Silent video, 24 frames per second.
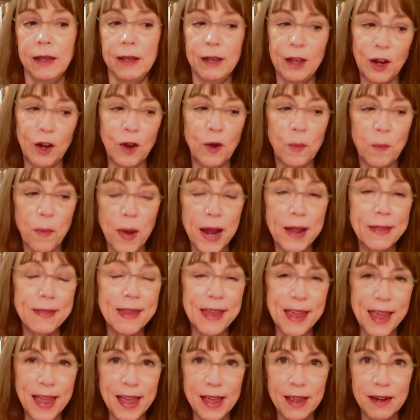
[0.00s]
you know, by
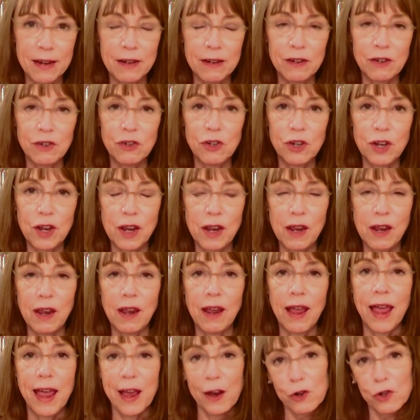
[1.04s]
the end,
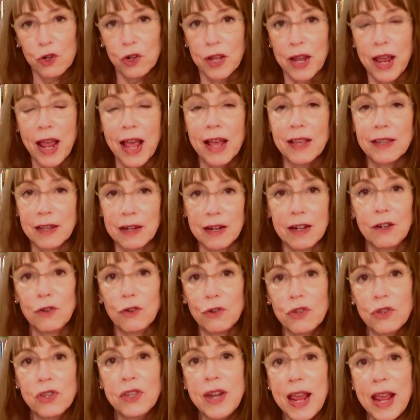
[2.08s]
she actually has an
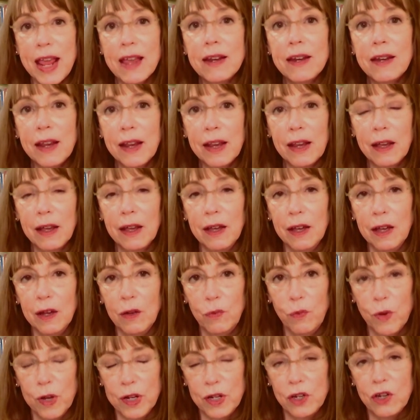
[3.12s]
understanding of
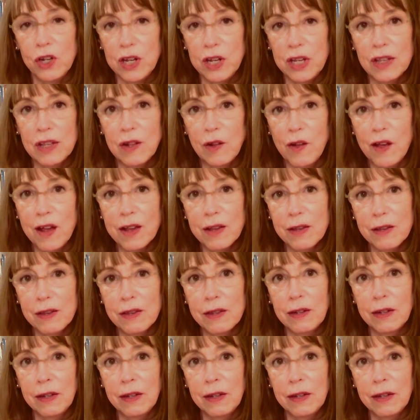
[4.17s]
what she's lost.